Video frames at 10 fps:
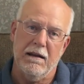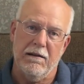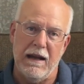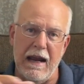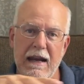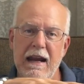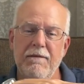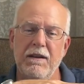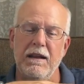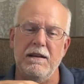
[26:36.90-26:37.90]
can
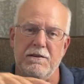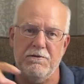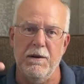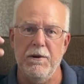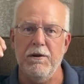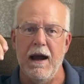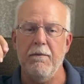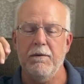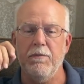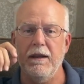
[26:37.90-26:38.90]
evenly distribute, I
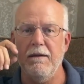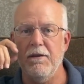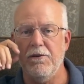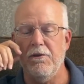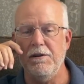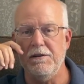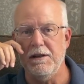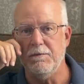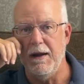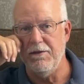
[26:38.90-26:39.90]
would believe, at
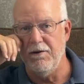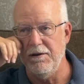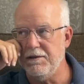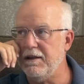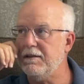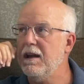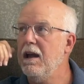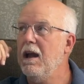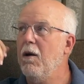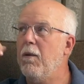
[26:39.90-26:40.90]
36 by 36
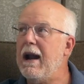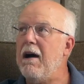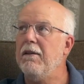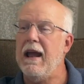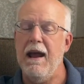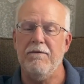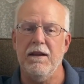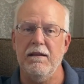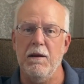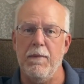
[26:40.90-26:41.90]
without
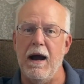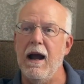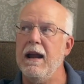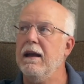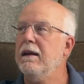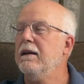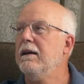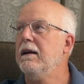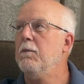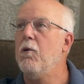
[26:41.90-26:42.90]
having to buy
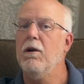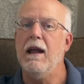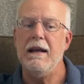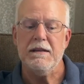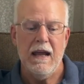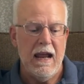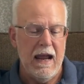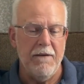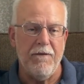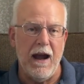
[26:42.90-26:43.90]
more lights.
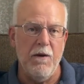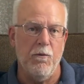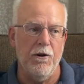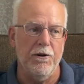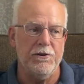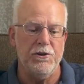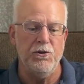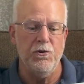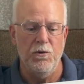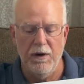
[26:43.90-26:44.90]
If I were
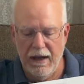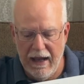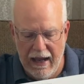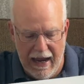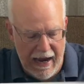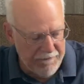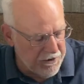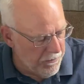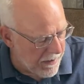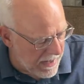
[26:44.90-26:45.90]
to have
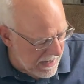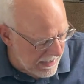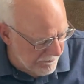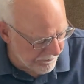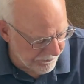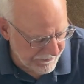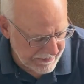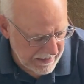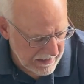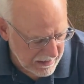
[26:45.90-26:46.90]
to buy,
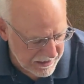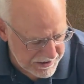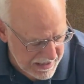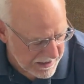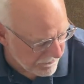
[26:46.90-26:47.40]
let's say, the